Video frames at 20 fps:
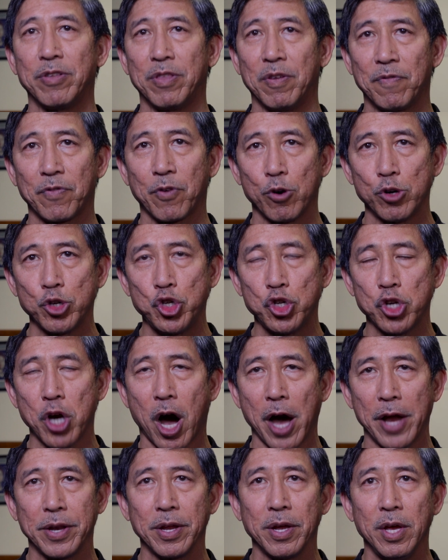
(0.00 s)
the first
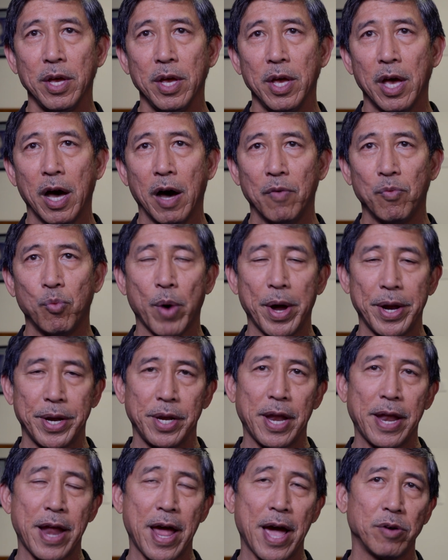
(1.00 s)
shot of
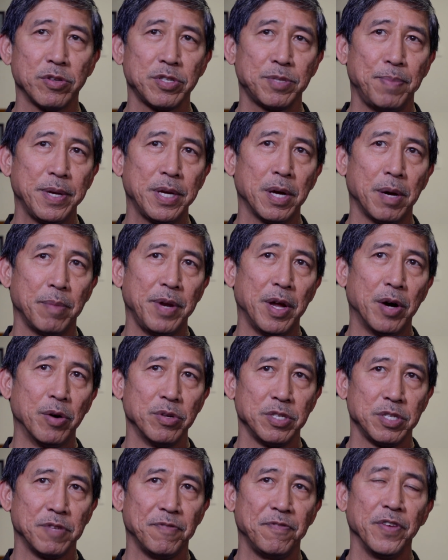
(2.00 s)
what now has become
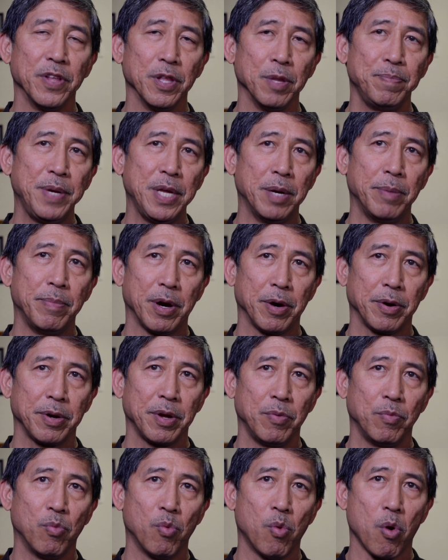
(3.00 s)
known as the
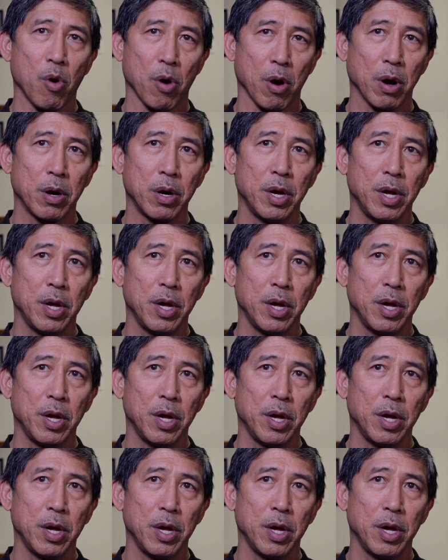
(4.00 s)
Philippine-American War.